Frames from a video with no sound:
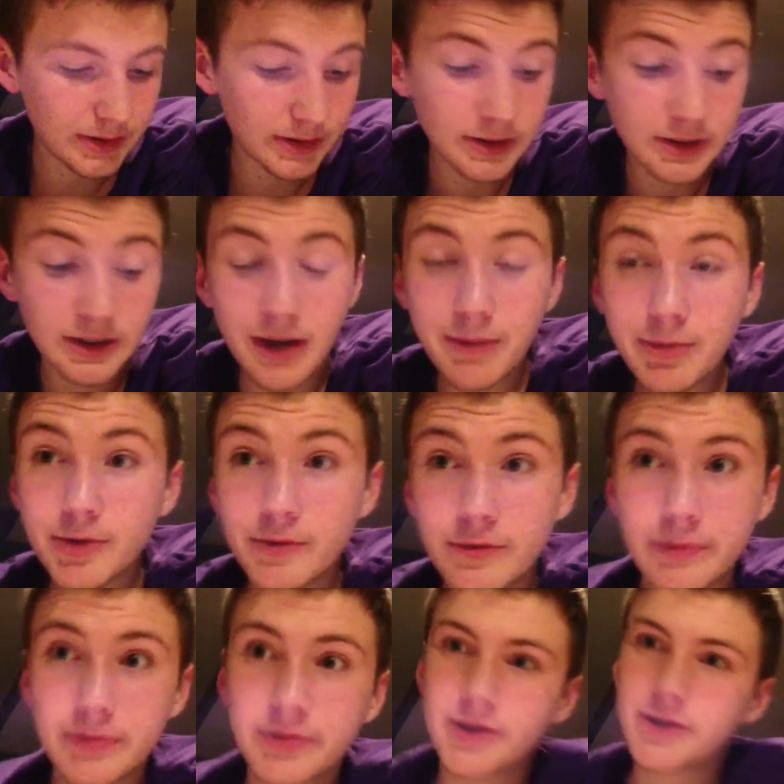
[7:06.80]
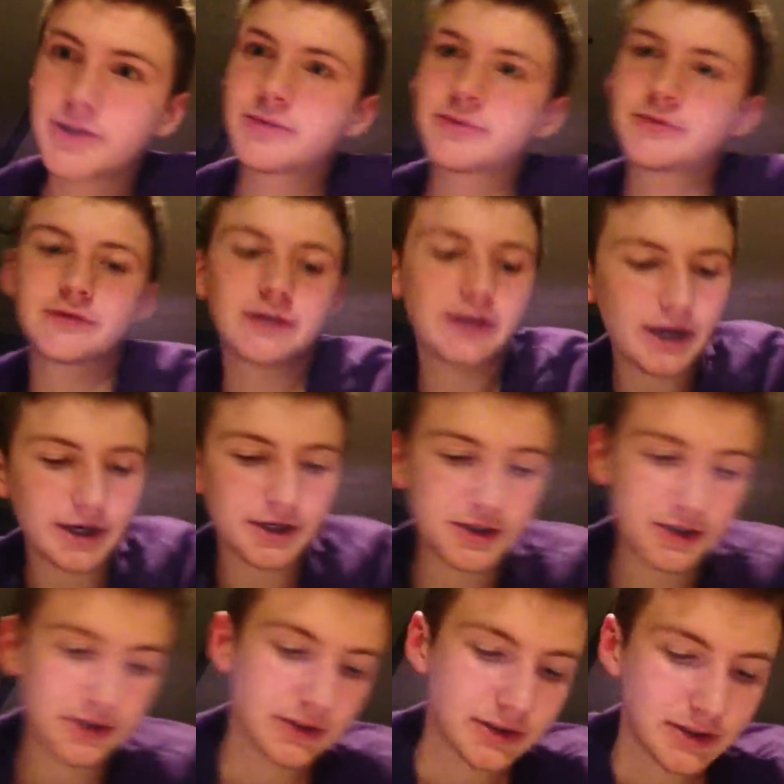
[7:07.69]
Double replacement
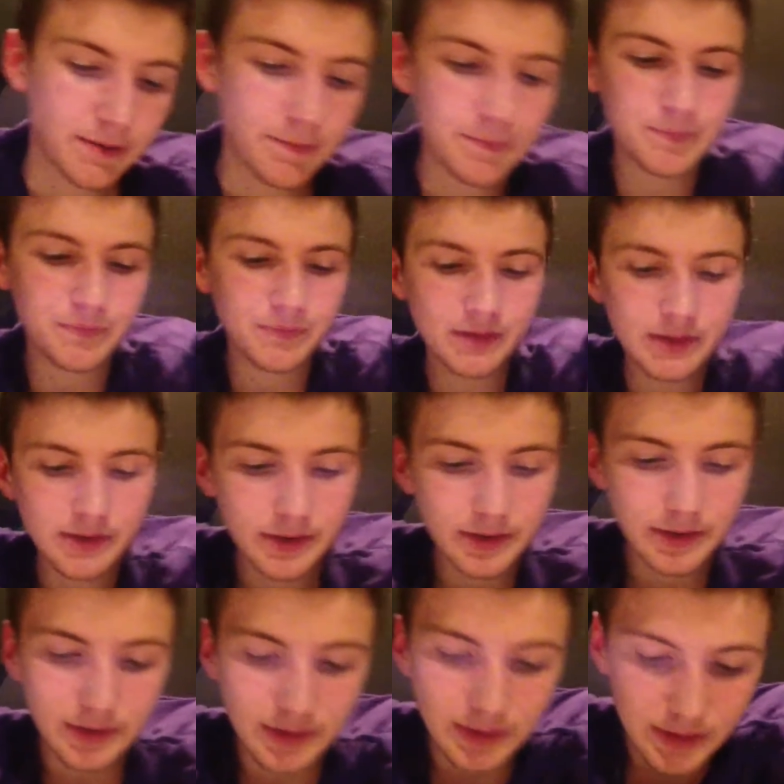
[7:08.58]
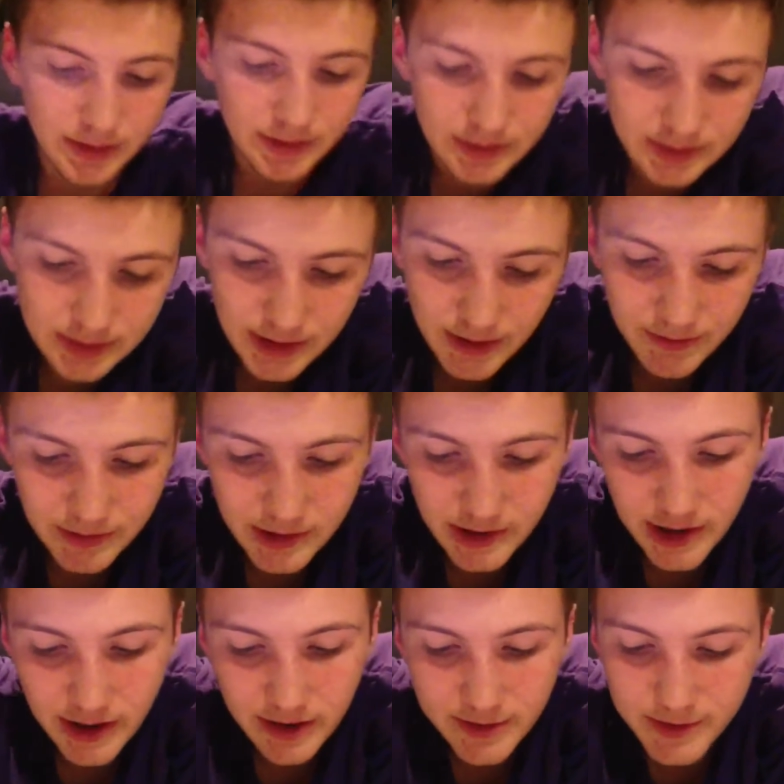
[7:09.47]
reactions.
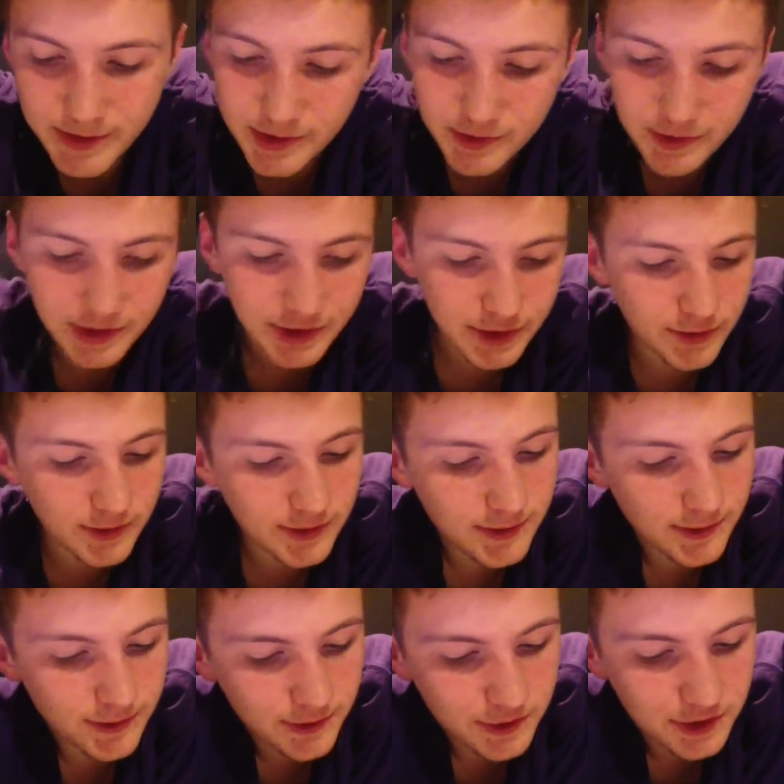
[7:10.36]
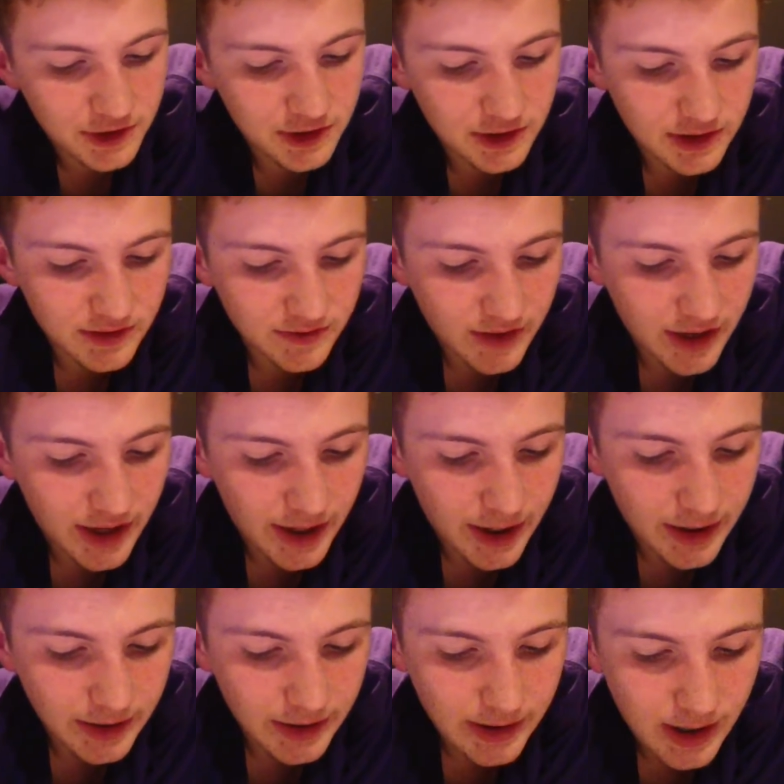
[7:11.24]
Sometimes when two solutions of
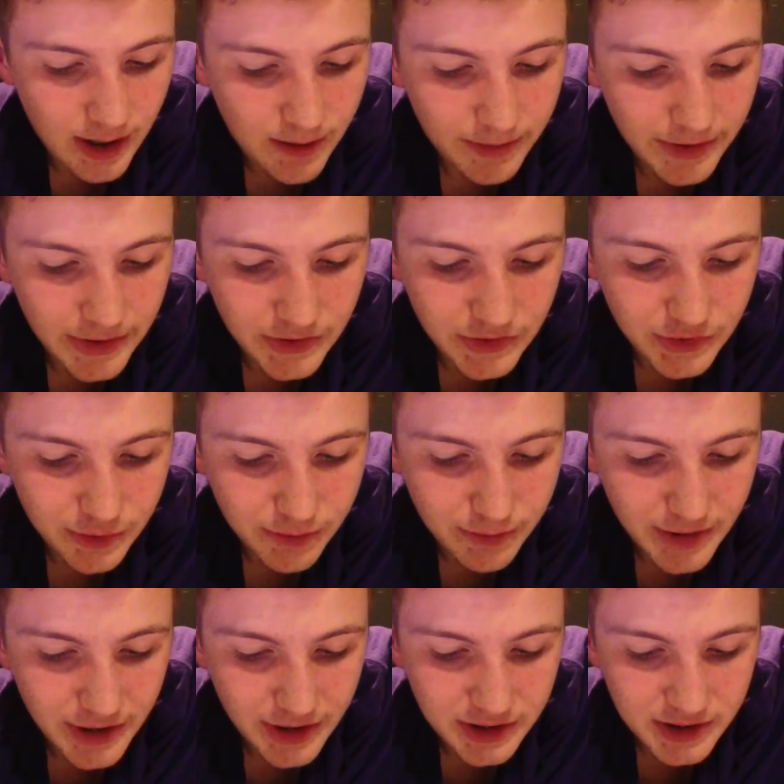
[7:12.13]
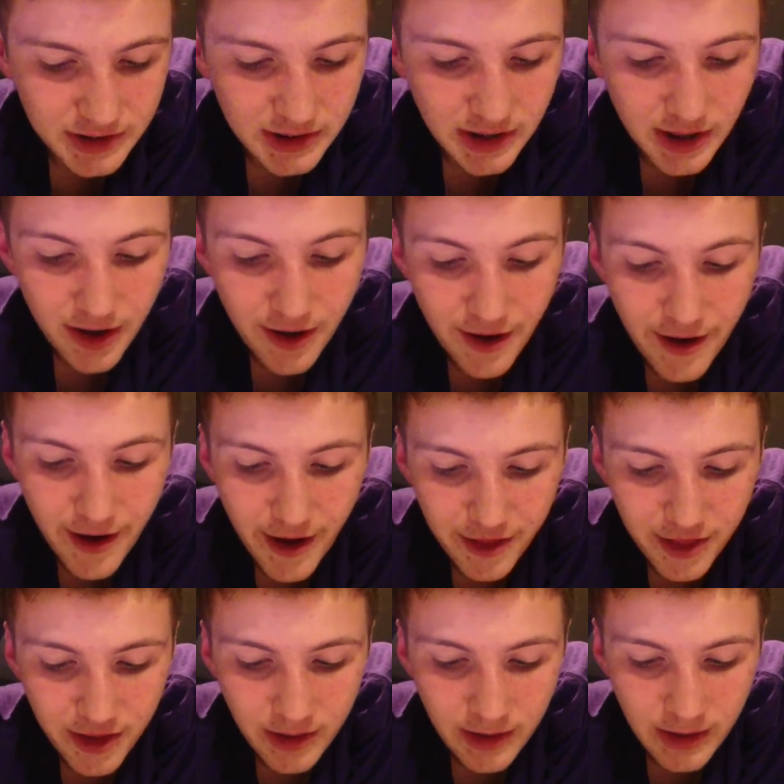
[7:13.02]
ionic compounds are mixed,
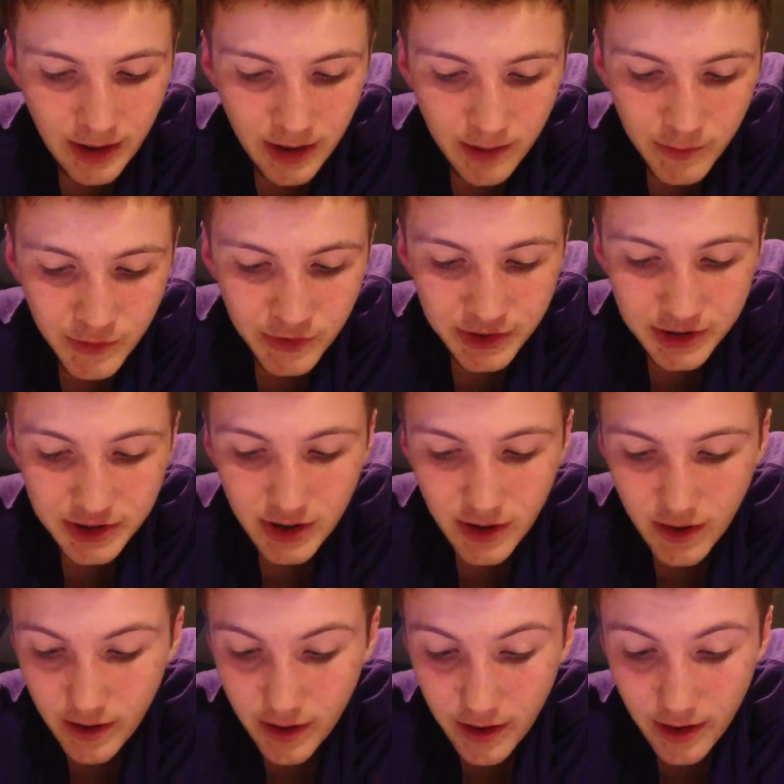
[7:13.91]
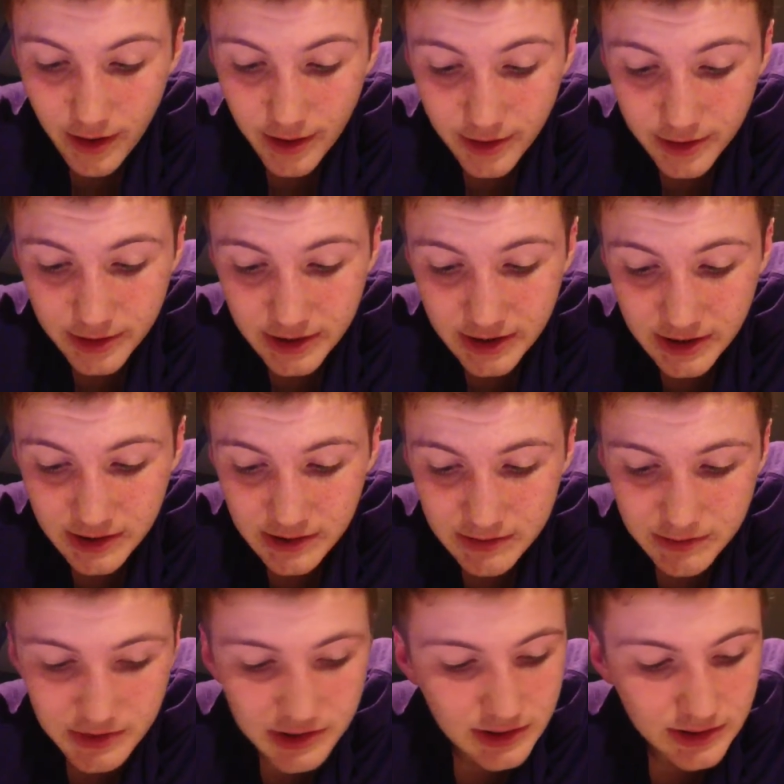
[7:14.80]
nothing happens. Other
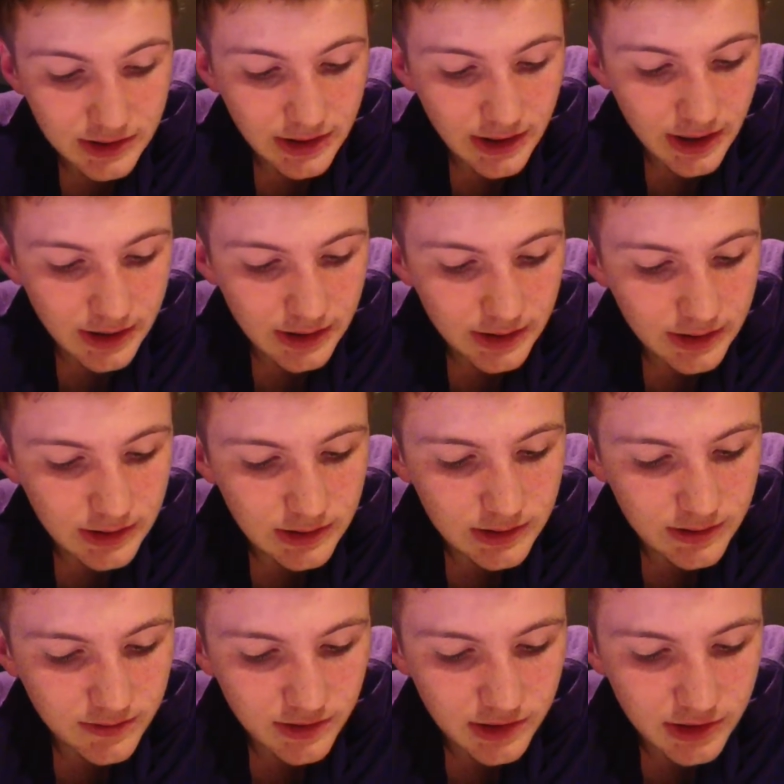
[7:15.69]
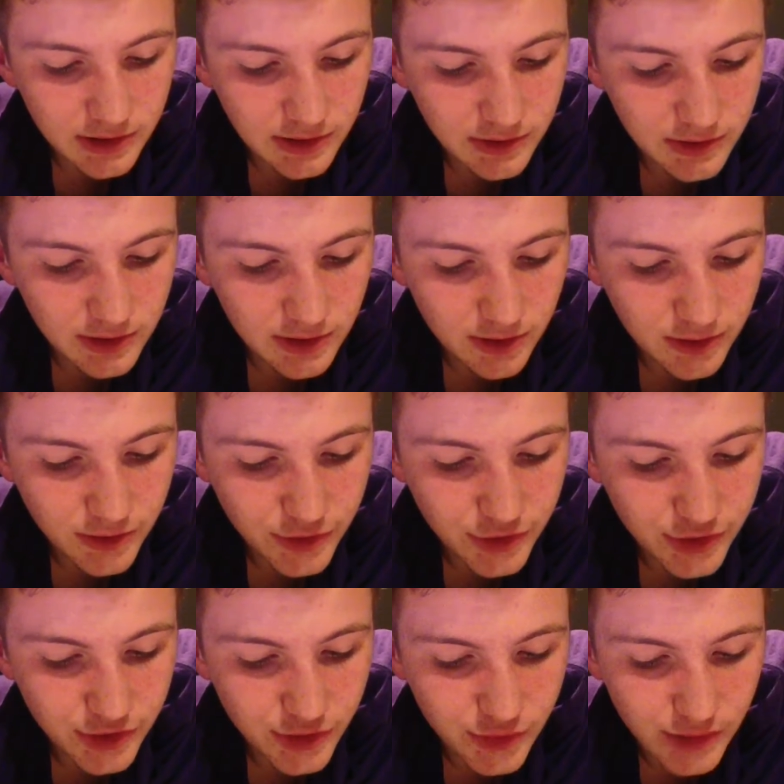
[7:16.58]
times, the ions of the two
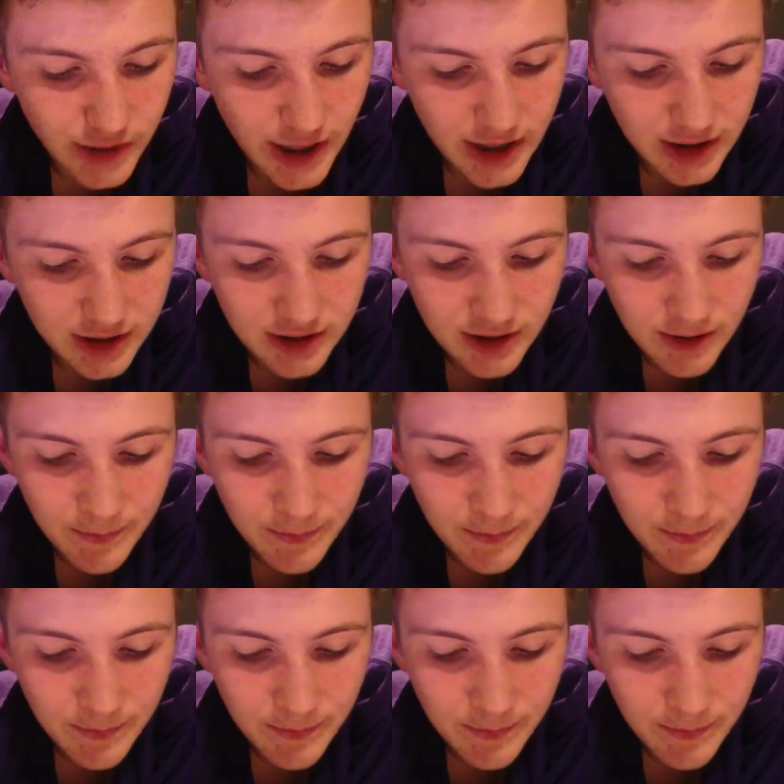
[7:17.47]
solutions react.